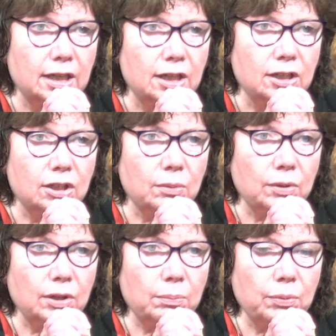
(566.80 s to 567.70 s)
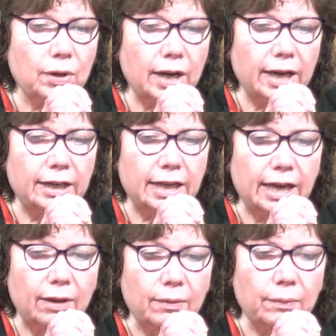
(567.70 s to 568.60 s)
So we're going to pray
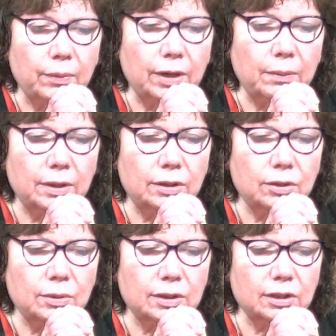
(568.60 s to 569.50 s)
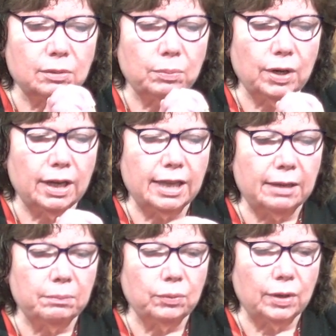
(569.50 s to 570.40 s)
now. What I want to do is to pray
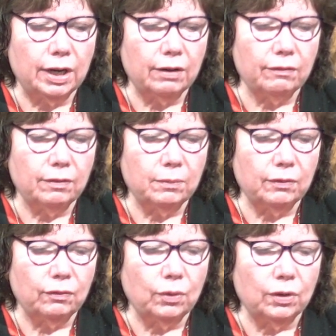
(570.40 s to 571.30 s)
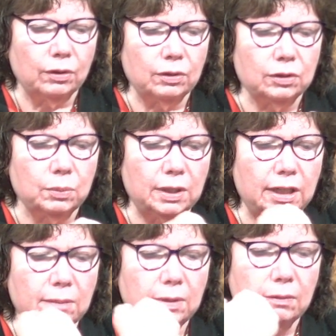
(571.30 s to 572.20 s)
that prayer from before, because we need
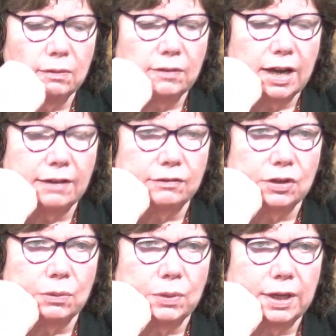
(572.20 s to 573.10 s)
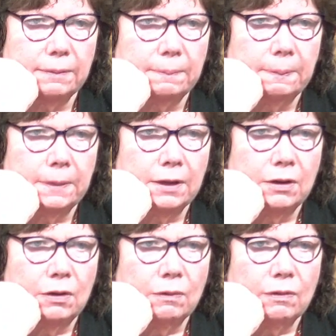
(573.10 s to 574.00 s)
to be revived, don't we?
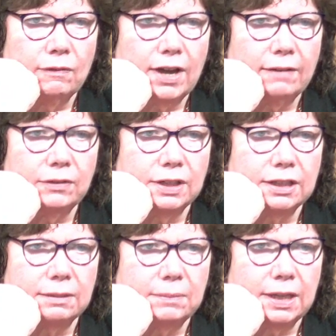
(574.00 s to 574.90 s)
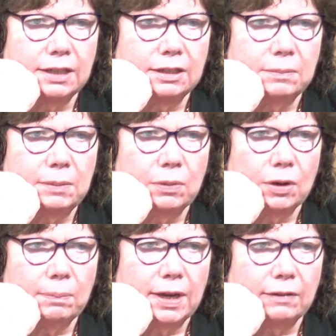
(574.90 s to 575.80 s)
Revival doesn't mean to be
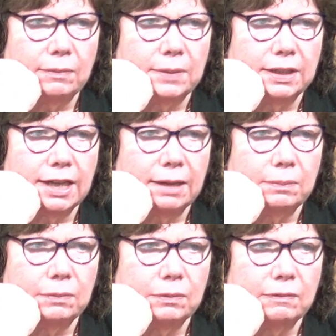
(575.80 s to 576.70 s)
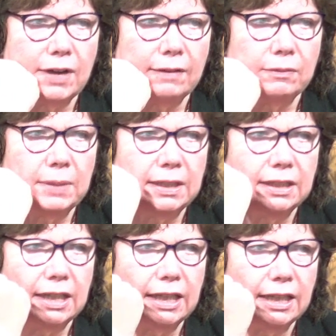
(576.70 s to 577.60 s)
brought back from the dead, but revival means
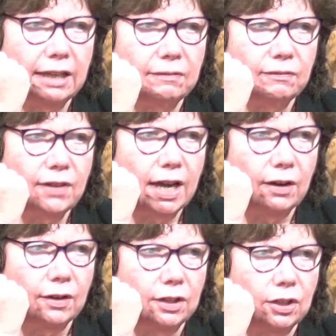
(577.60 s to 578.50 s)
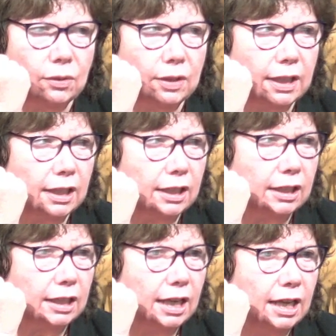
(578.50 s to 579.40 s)
to get that fire in you, get a little
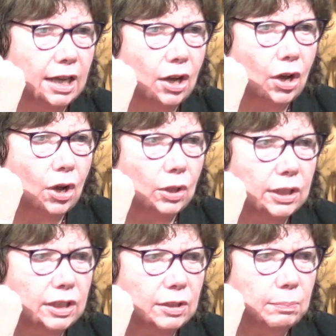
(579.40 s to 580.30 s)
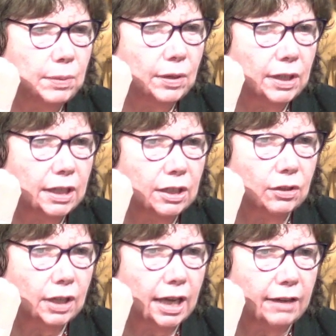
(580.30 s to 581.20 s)
Holy Spirit in your
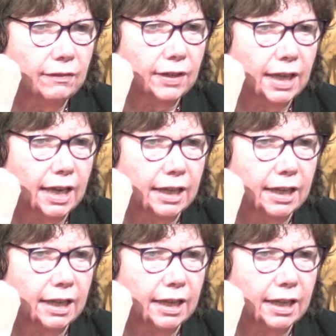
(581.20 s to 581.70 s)
life again.